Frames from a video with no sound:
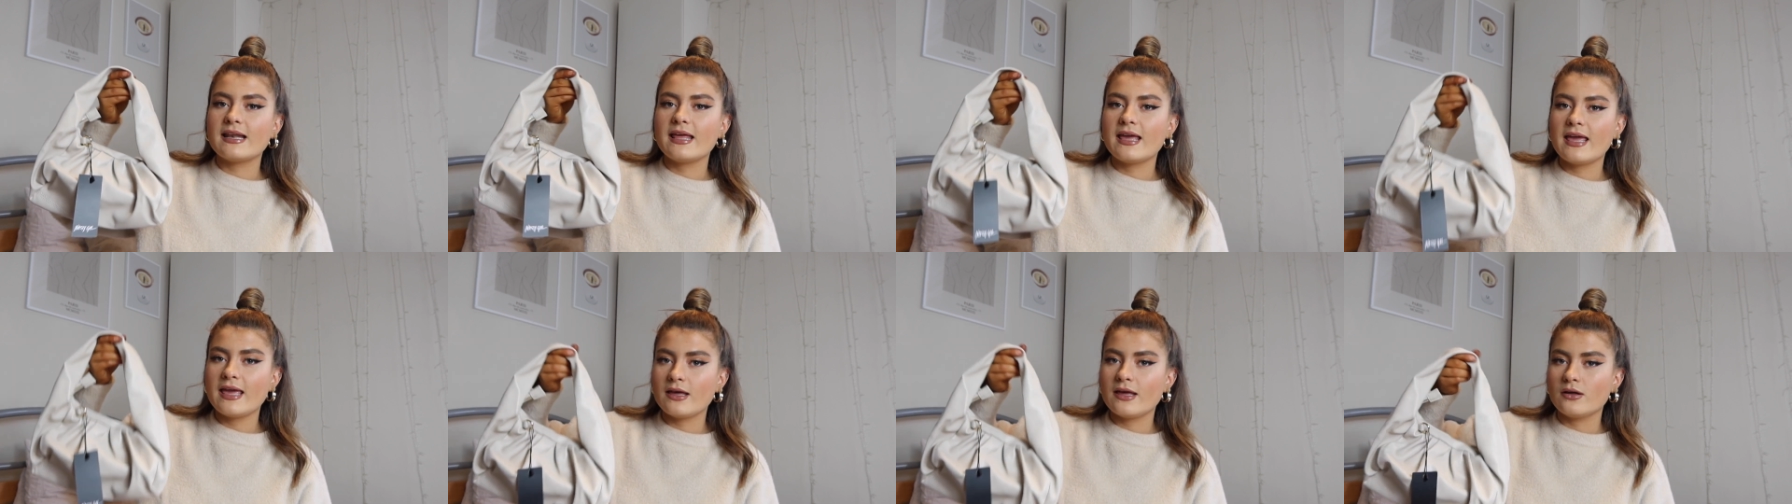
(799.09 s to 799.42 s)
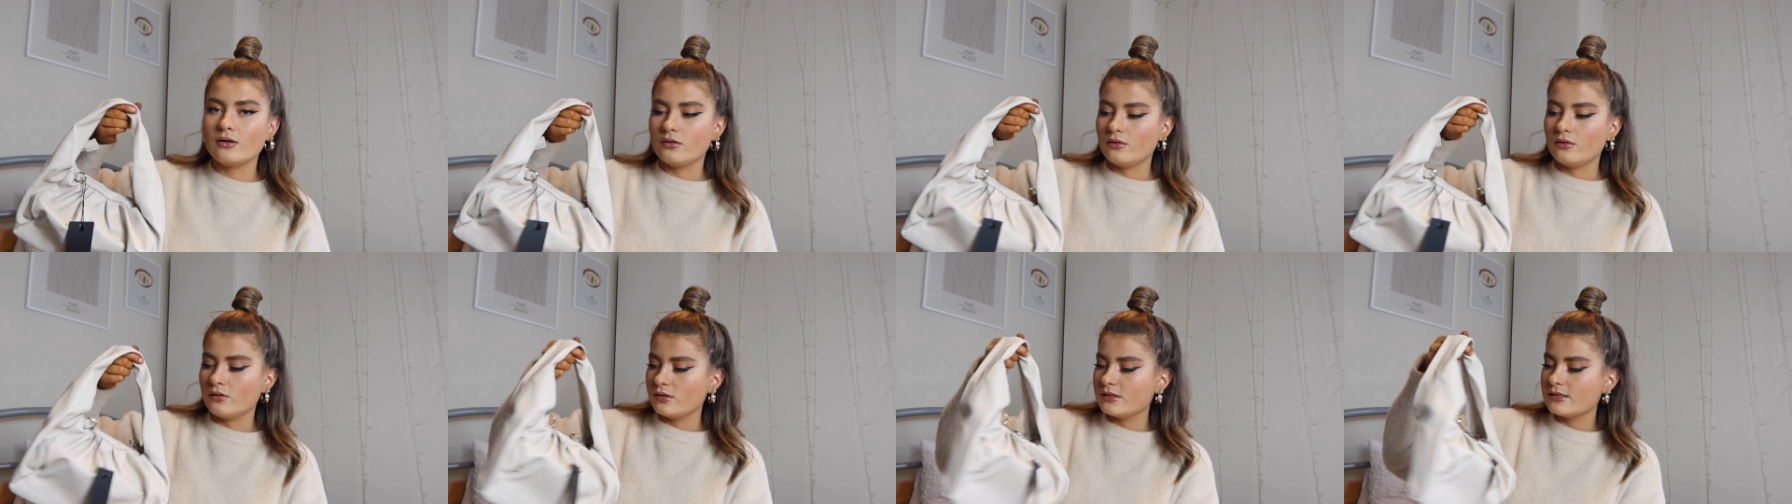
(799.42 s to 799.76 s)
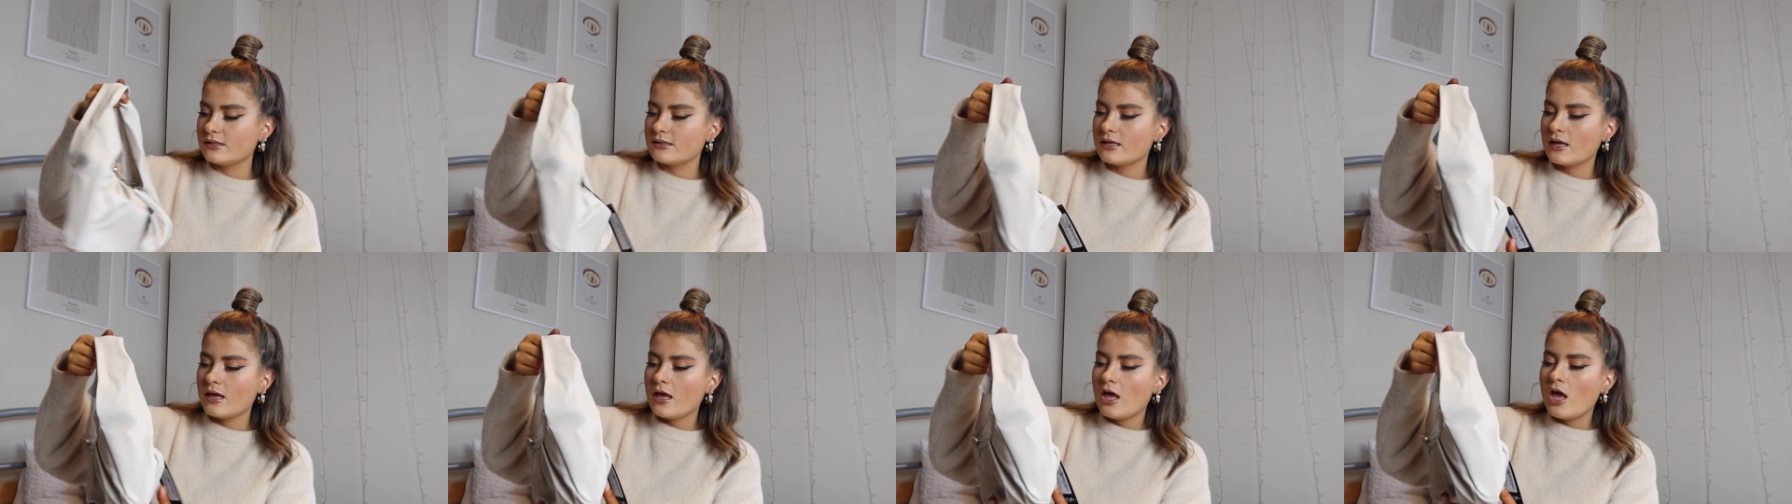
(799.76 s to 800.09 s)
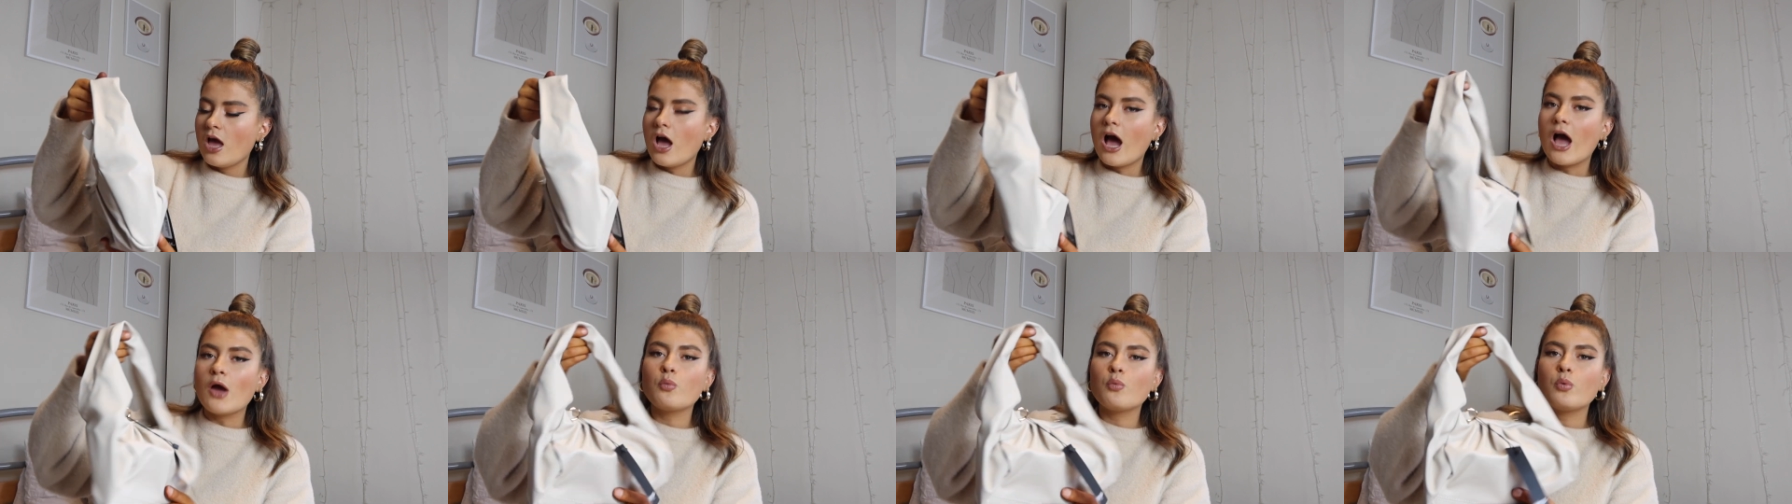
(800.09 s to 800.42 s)
heels.
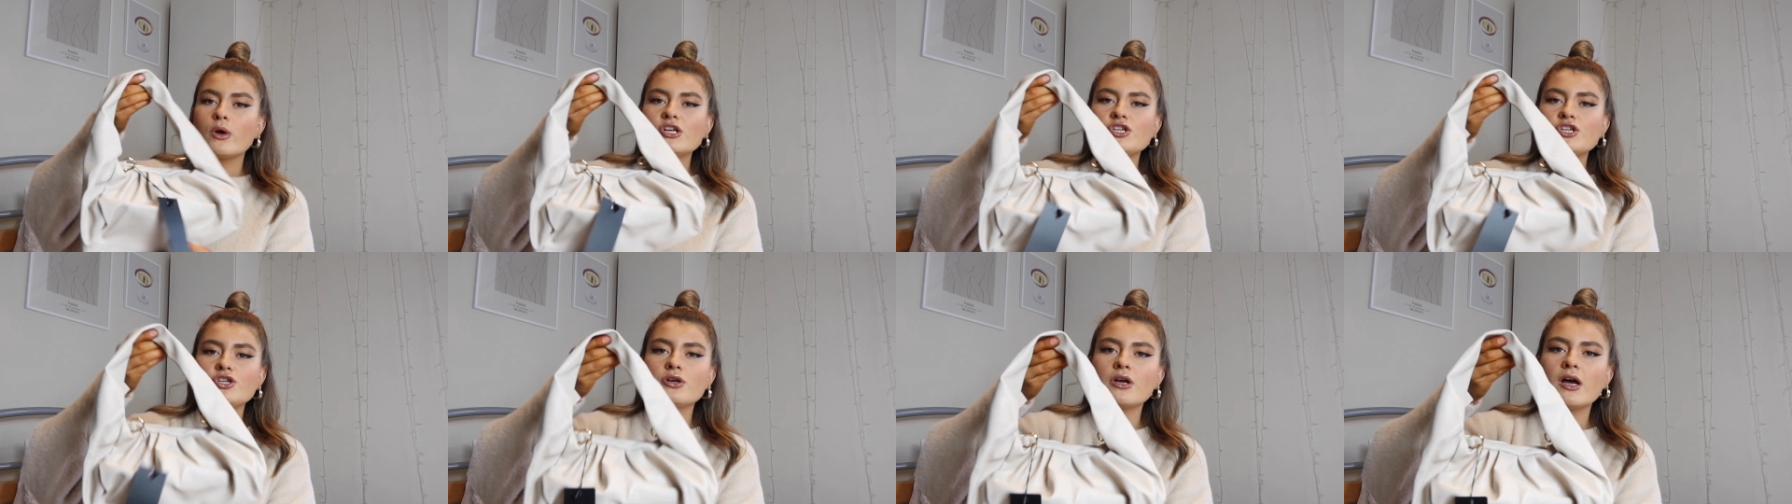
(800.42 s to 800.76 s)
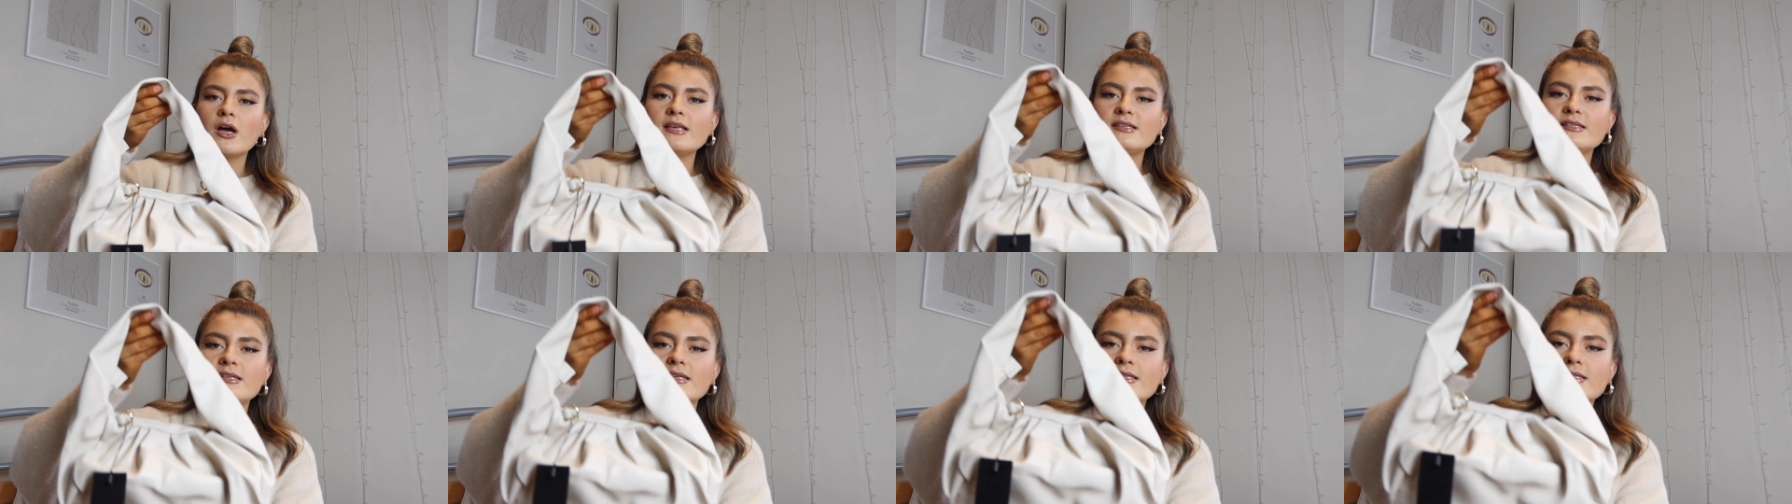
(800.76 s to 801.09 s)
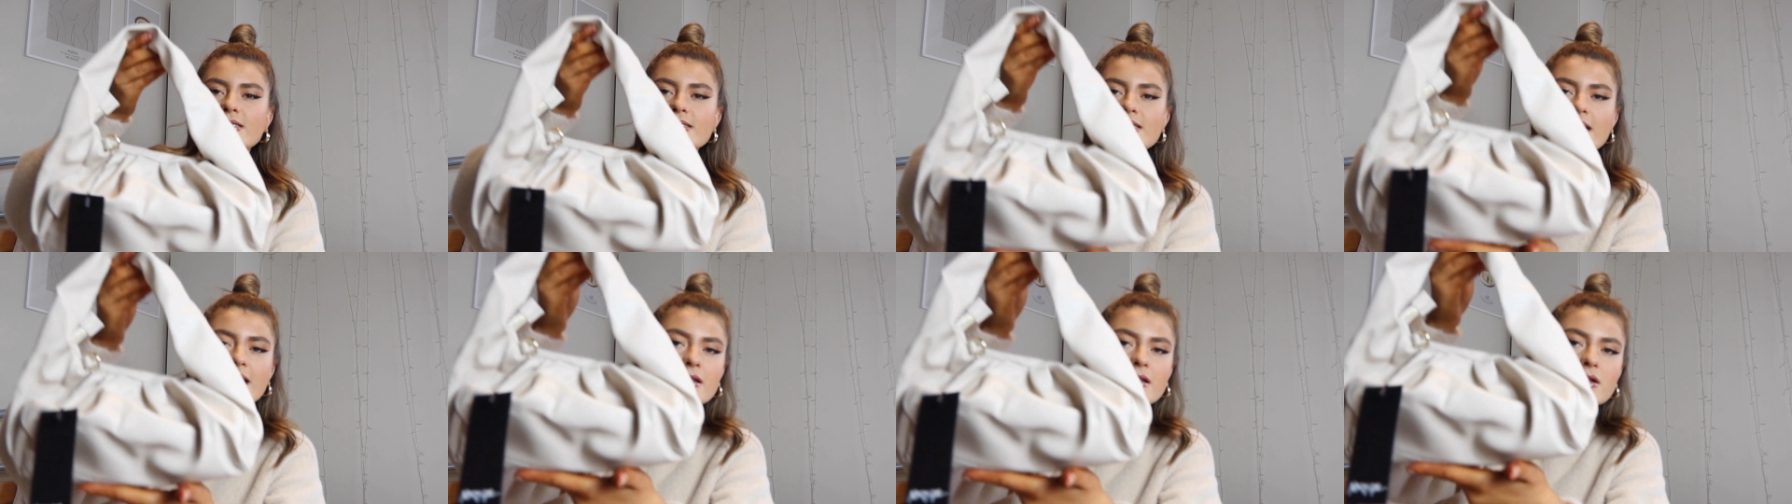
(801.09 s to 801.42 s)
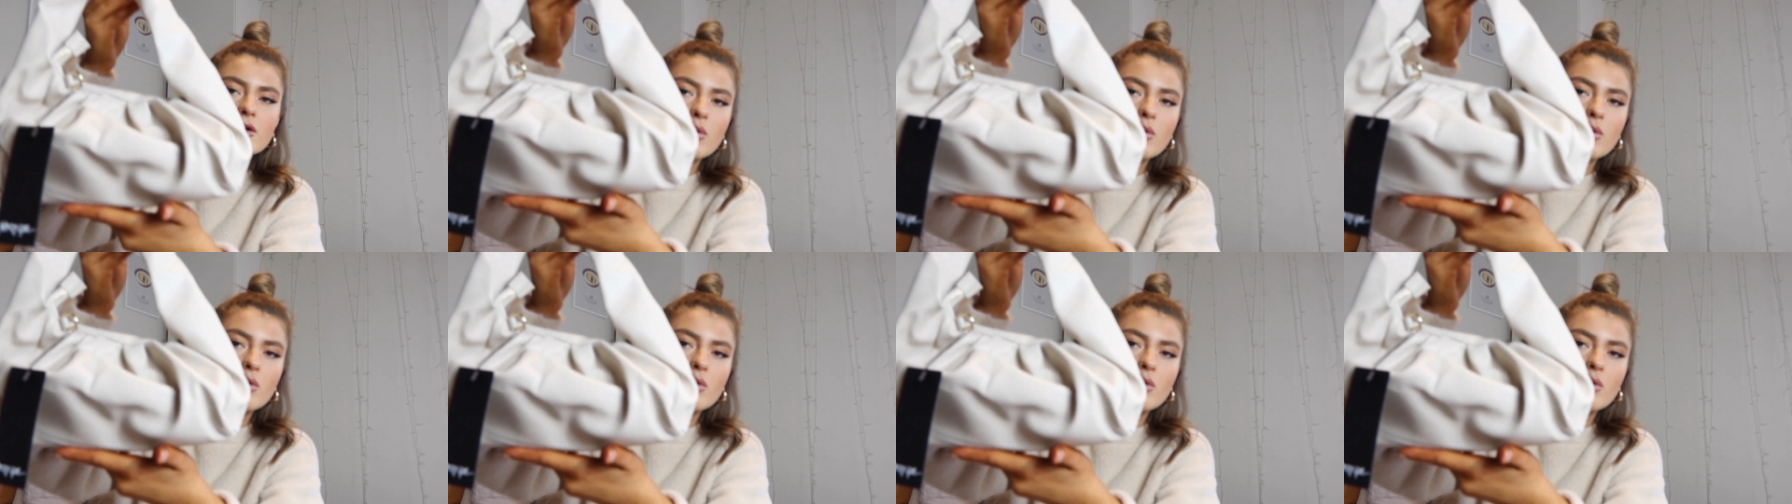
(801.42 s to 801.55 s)
I wish you guys could see the